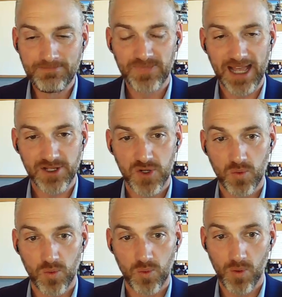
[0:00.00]
And
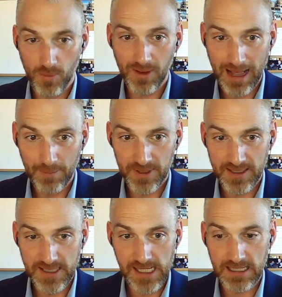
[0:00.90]
so what will happen
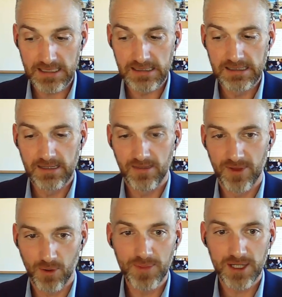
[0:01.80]
is this.
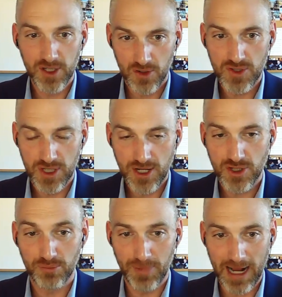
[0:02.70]
There'll be a
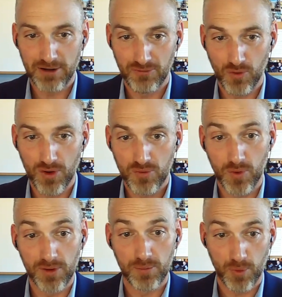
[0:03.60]
negotiation back and forth
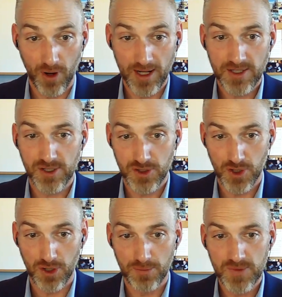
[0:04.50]
with price and
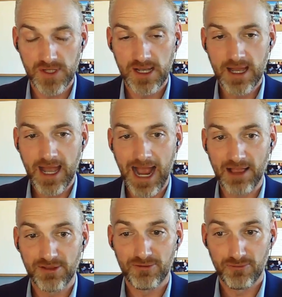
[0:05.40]
terms,
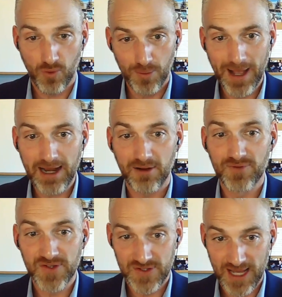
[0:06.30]
and the format of
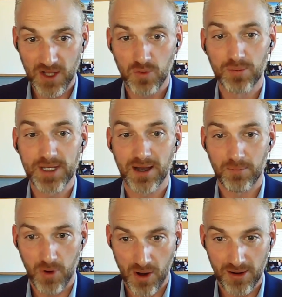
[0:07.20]
the sale will become
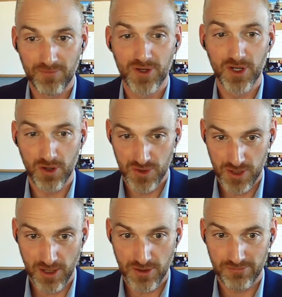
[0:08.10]
part of the
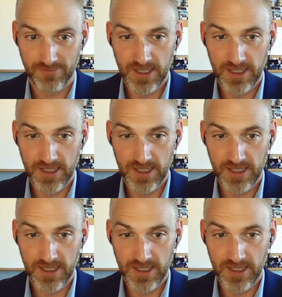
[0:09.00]
negotiation.